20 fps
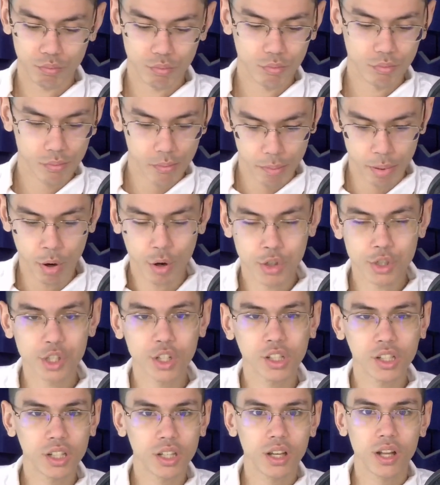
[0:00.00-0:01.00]

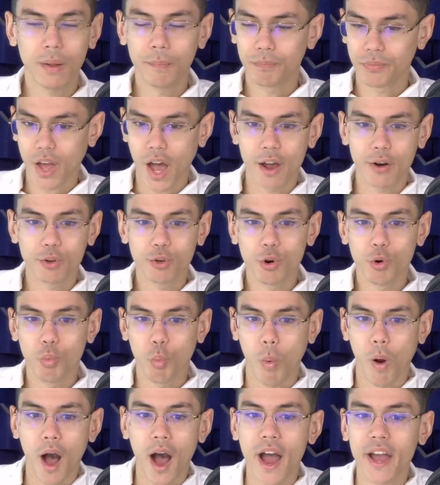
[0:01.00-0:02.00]
personally, I don't know
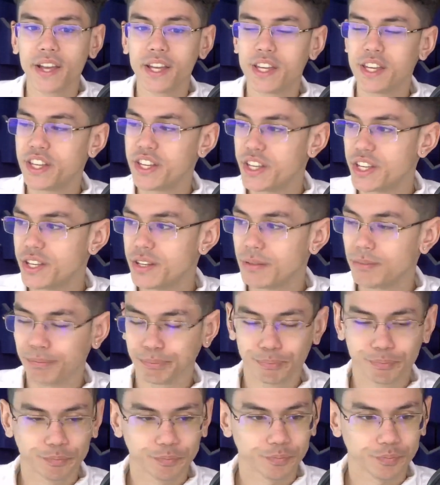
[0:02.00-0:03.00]
why he
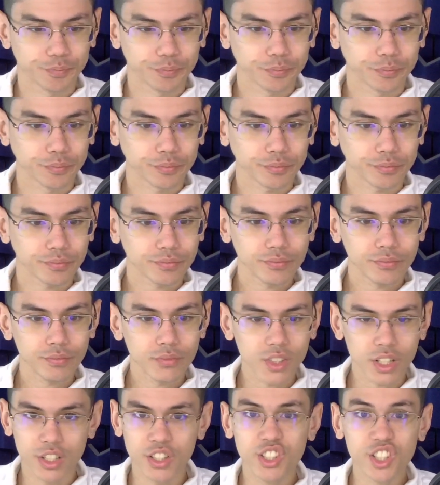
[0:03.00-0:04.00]

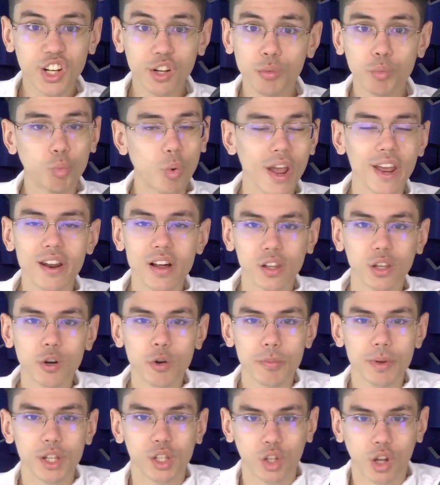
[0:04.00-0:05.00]
didn't wait a little
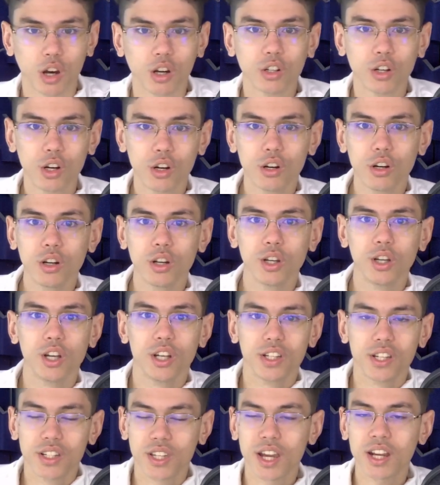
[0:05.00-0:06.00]
bit longer
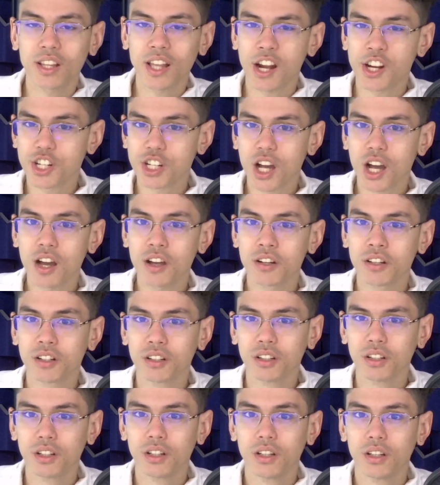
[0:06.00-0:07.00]
to take that shot
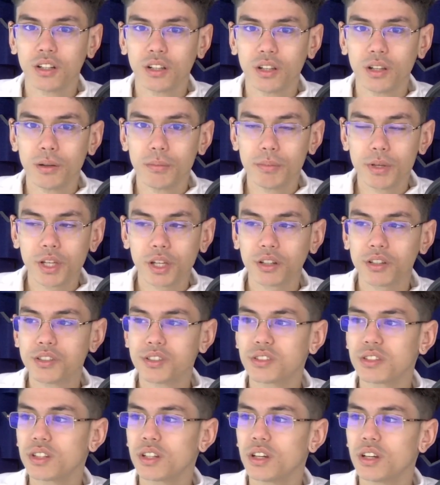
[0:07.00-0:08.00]

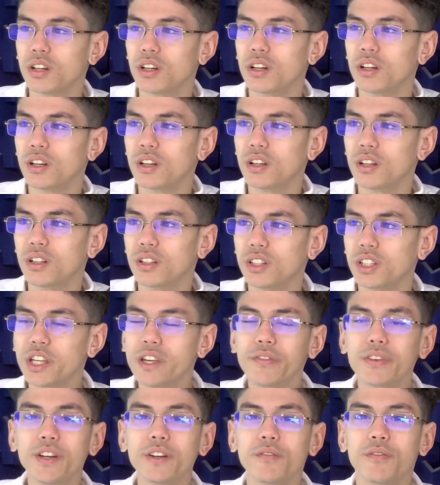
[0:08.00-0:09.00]
because
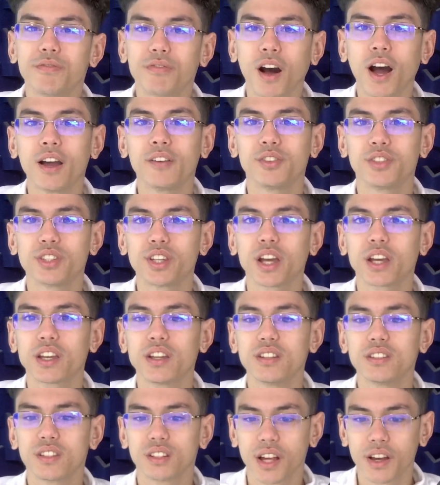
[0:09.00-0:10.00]
leaving five
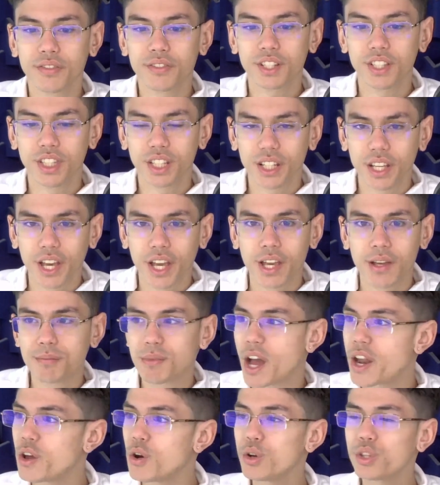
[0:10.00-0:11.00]
seconds left in the game,
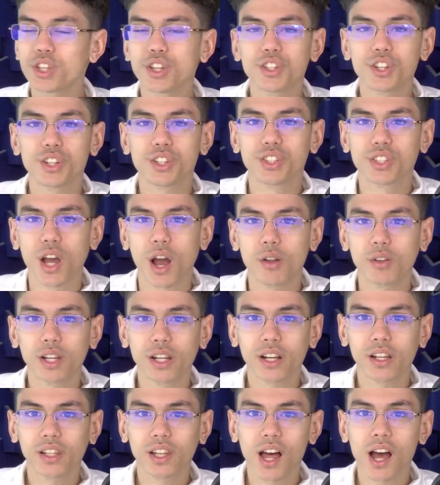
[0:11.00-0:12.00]
I know it doesn't sound
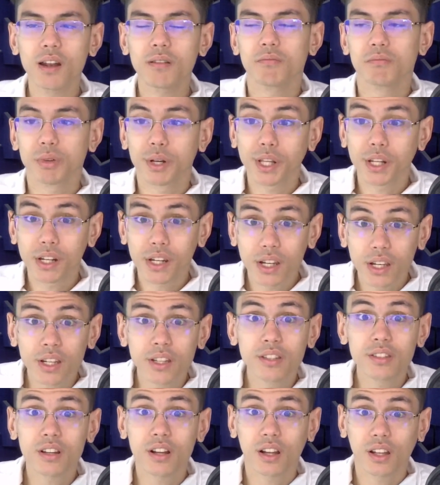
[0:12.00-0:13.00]
like a lot, but it
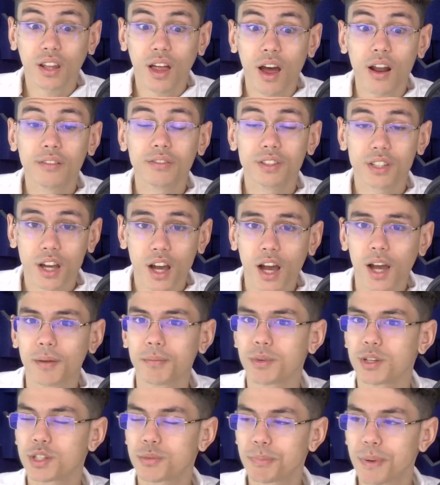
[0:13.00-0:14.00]
is a lot of time,
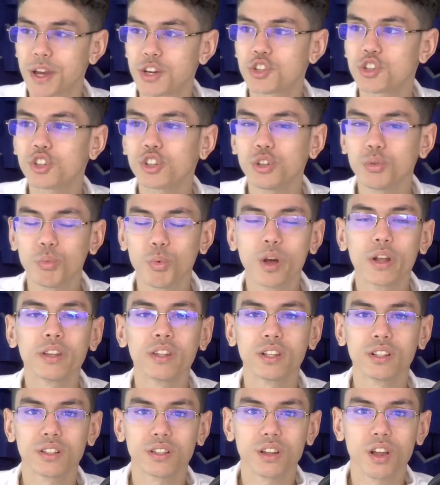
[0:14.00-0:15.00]
especially when
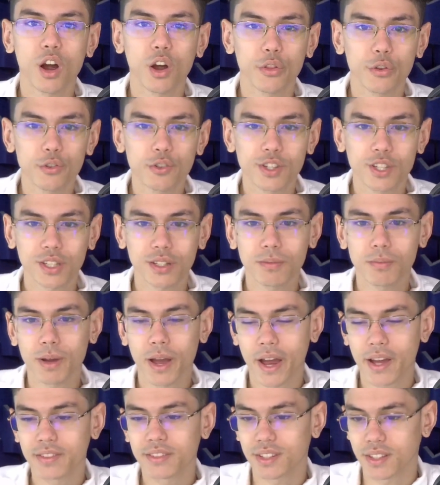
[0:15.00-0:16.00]
the other team
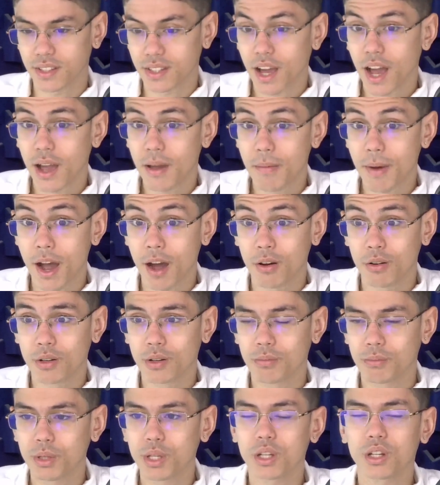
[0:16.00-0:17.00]
has the timeout
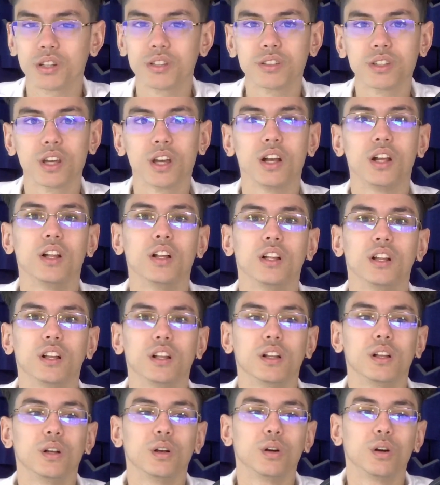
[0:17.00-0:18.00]
because
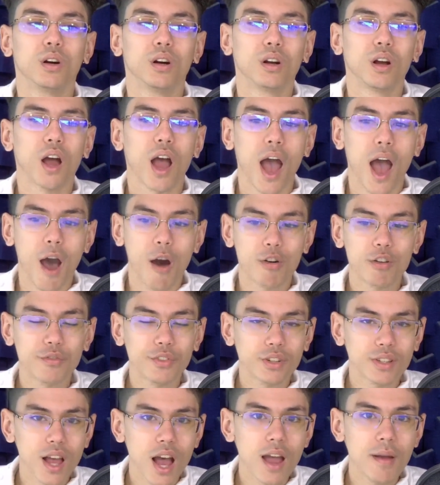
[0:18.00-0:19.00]
out of
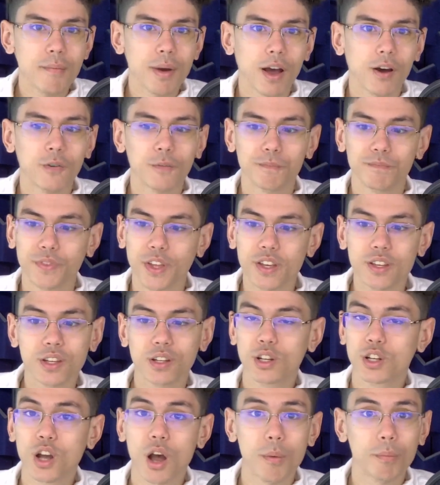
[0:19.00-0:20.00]
the timeout they
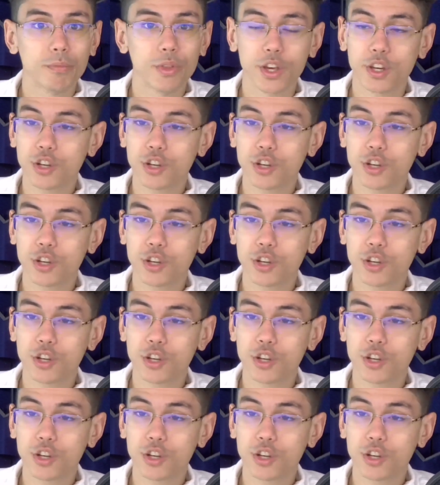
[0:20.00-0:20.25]
could come they could